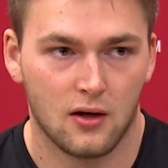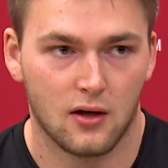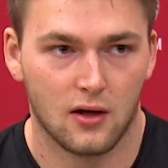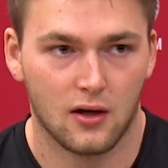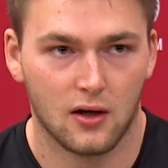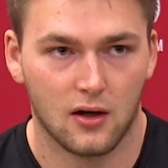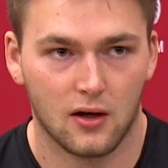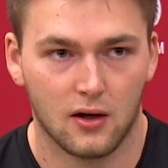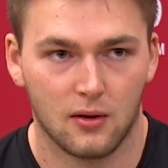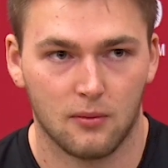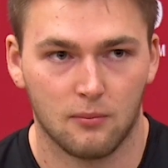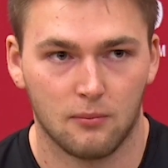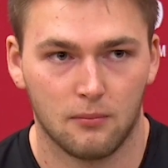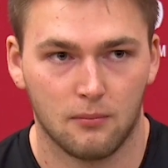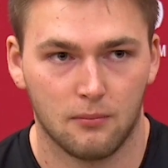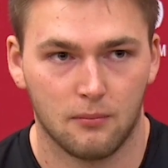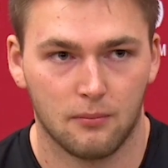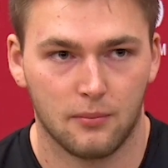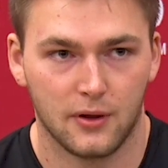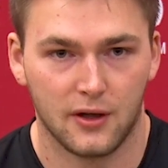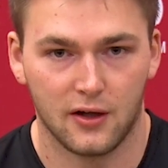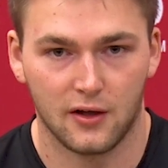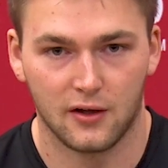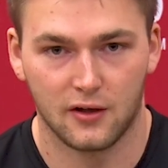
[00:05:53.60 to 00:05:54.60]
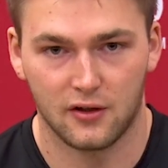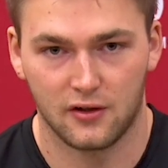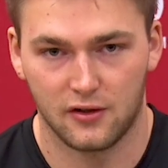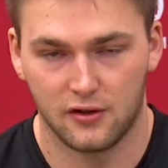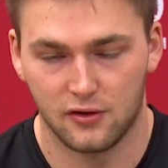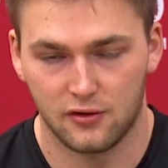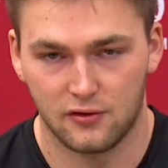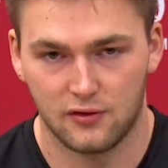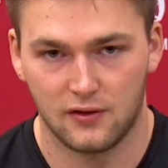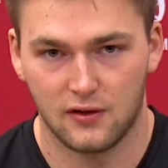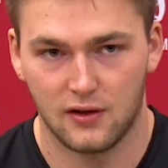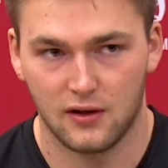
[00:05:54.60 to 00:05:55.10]
um, being a
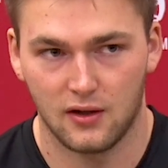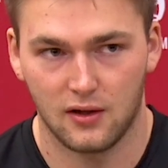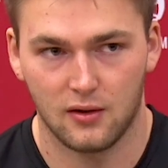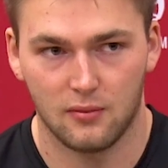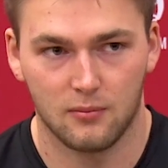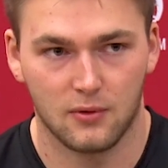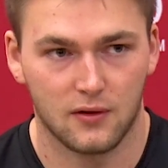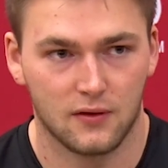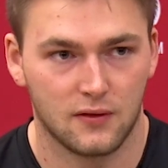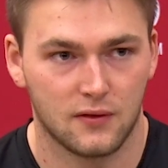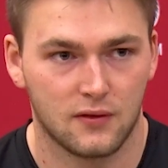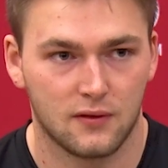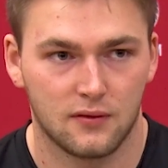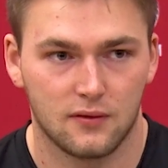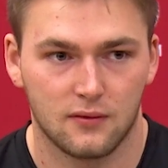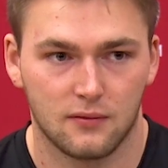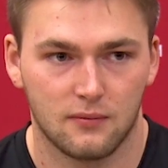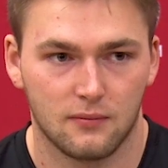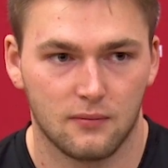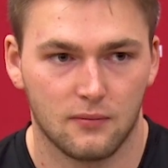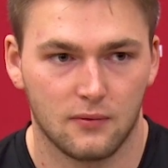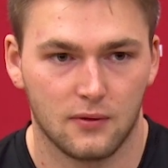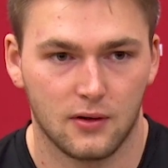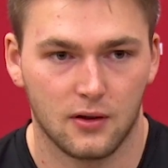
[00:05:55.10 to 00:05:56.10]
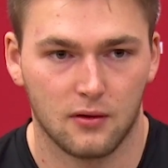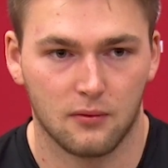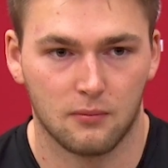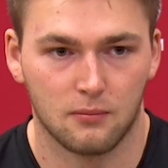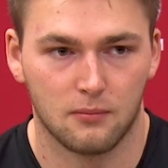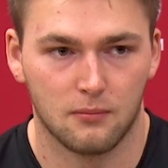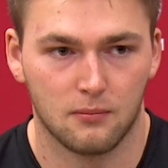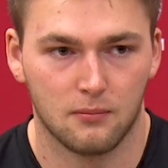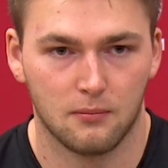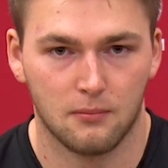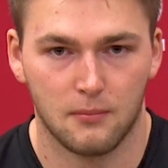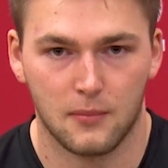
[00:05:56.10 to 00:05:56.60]
good team is you
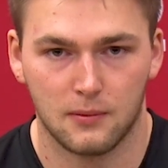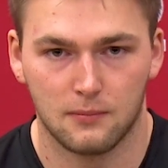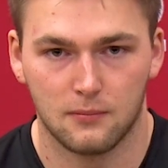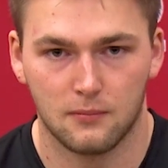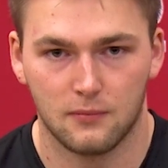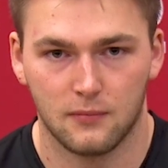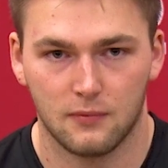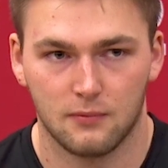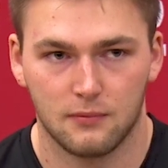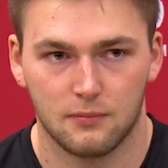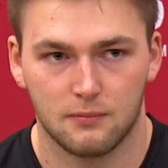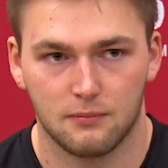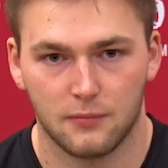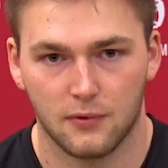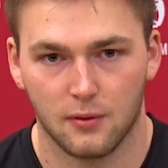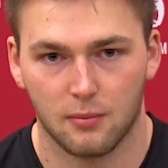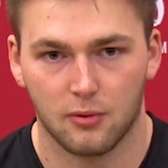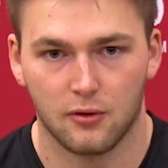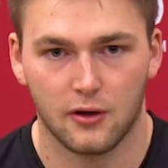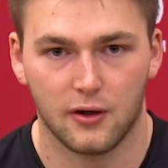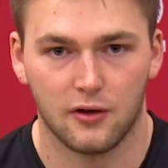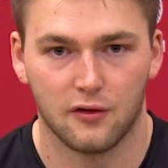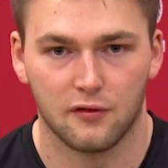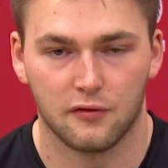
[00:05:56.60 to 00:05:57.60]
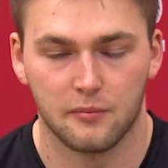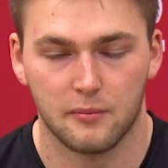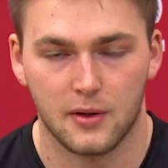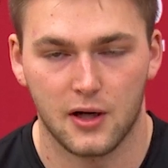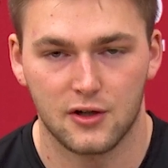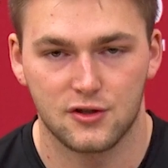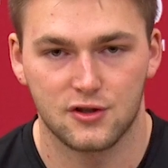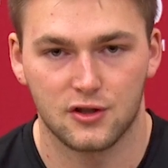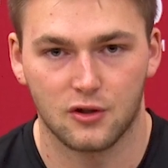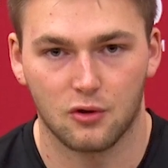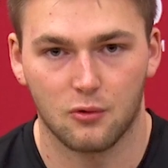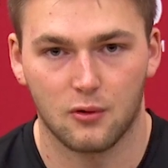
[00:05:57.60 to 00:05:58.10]
know the players
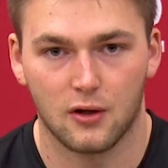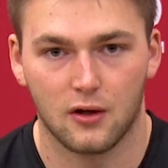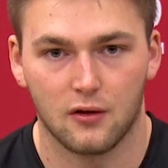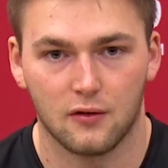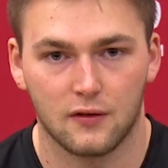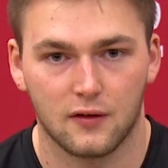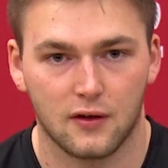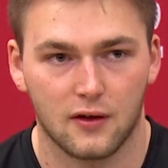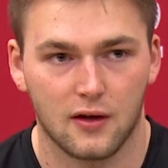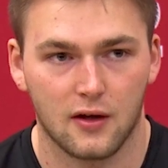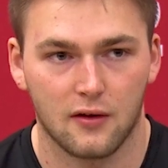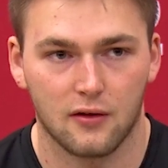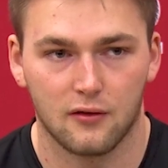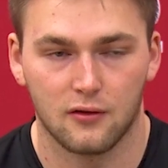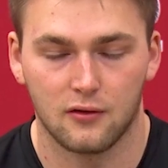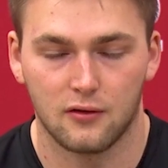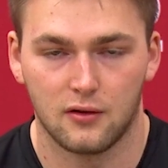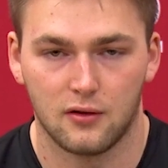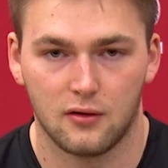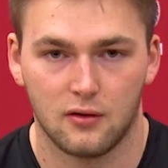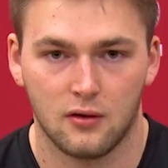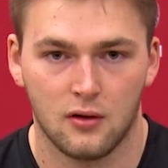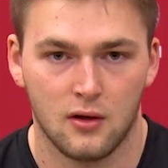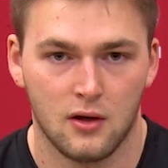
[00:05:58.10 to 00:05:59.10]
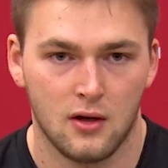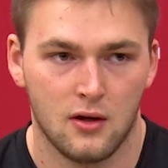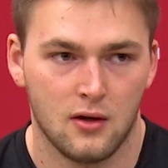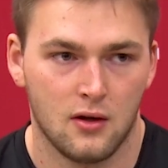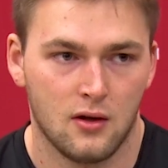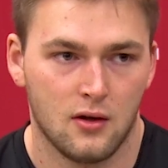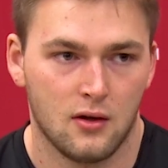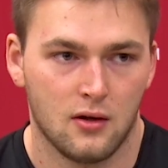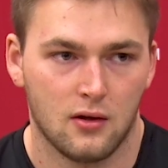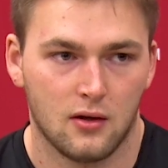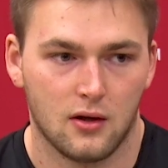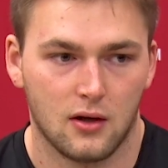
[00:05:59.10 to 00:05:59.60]
meshing well together and
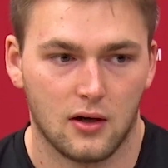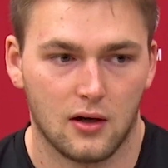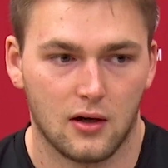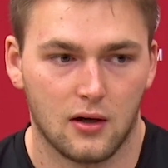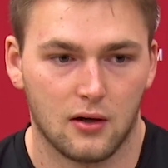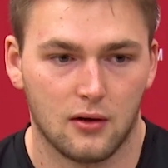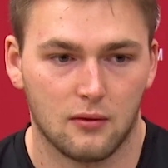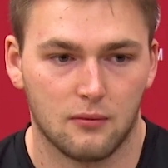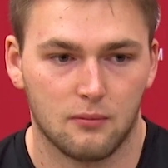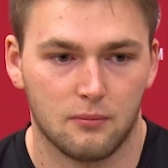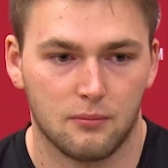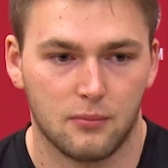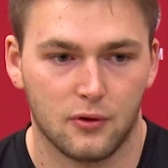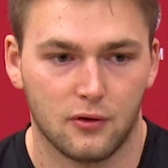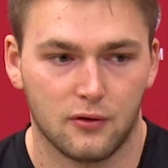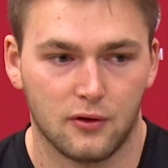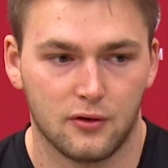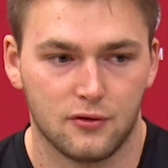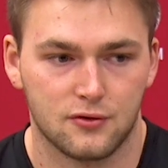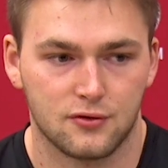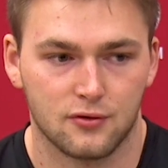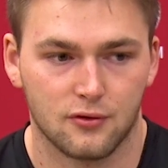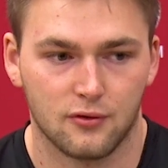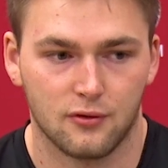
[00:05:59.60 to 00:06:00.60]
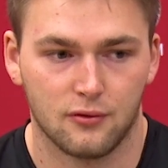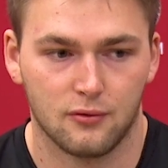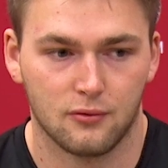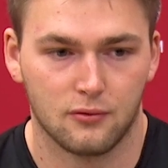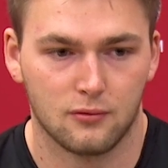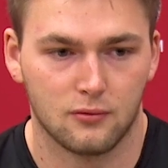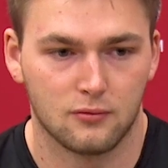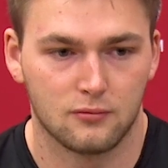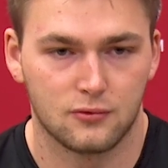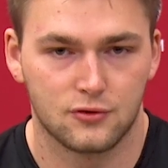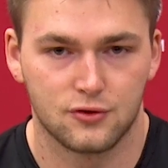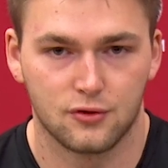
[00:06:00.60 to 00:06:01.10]
uh, building
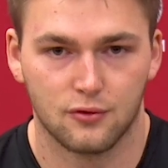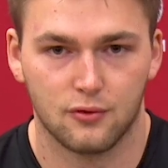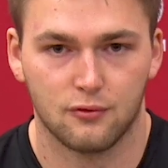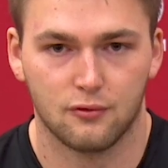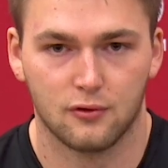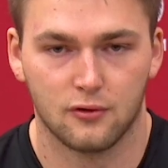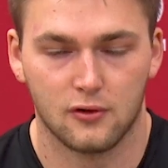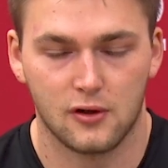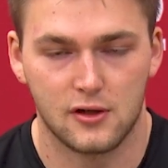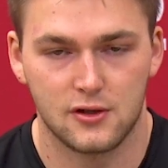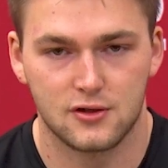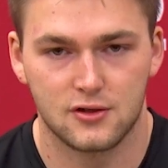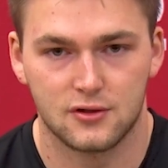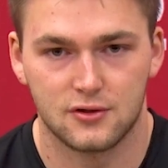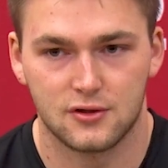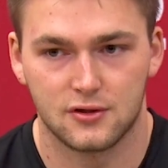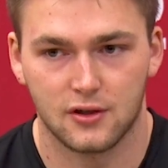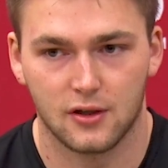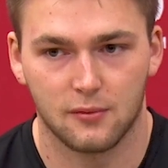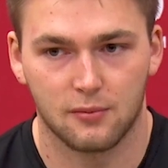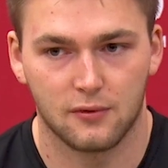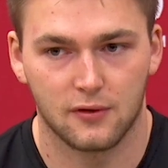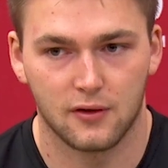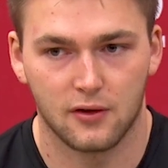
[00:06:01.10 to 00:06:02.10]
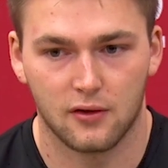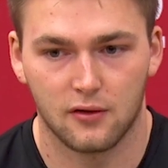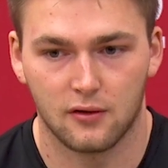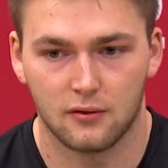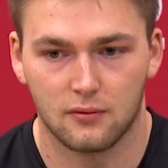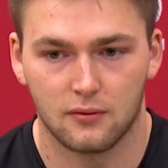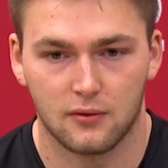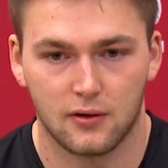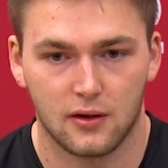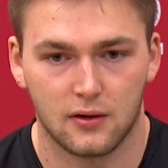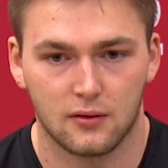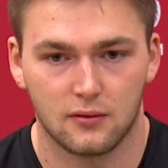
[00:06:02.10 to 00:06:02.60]
true true relationships that are, uh,
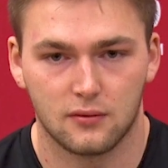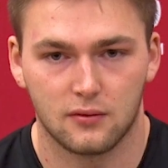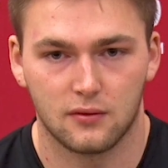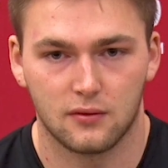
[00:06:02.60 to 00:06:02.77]
that